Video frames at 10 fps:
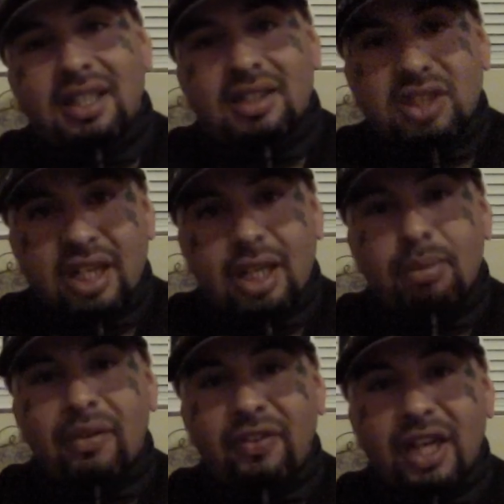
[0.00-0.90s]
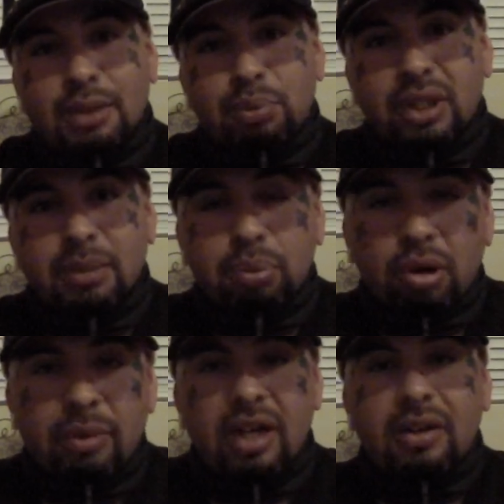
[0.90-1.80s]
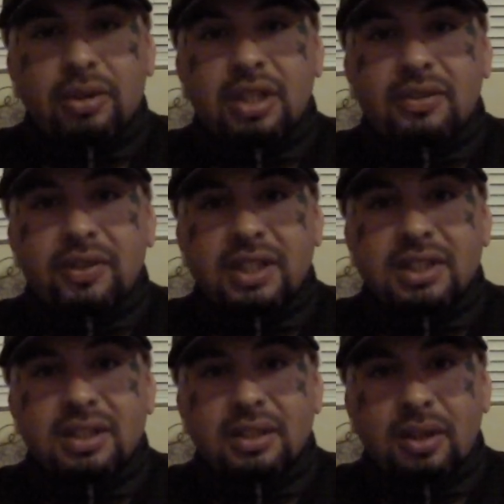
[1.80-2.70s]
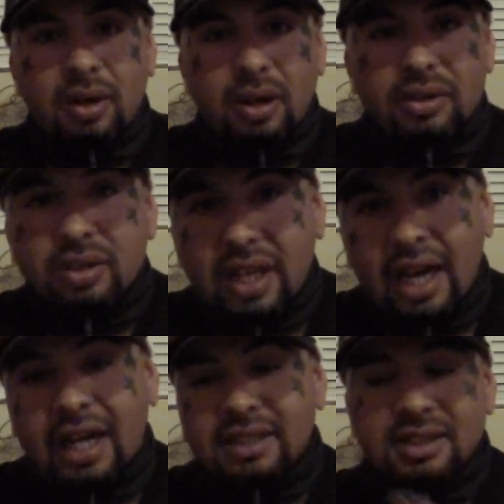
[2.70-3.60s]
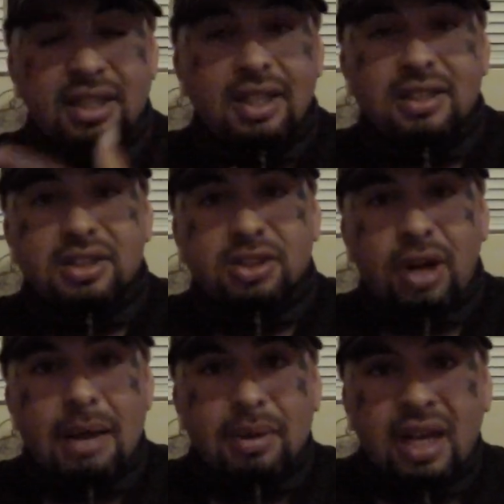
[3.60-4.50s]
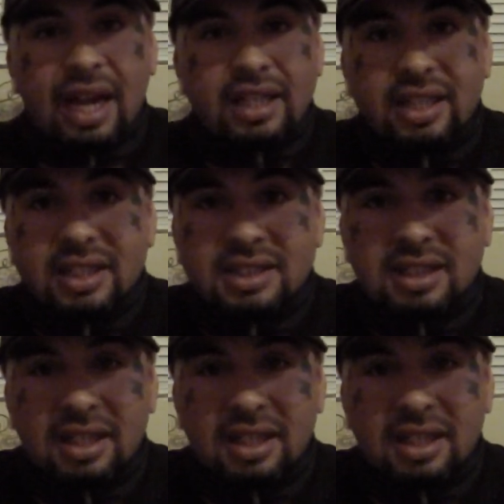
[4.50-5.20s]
check out my Facebook, Poor Man Aqueduct Fishing, or you guys subscribe and like this.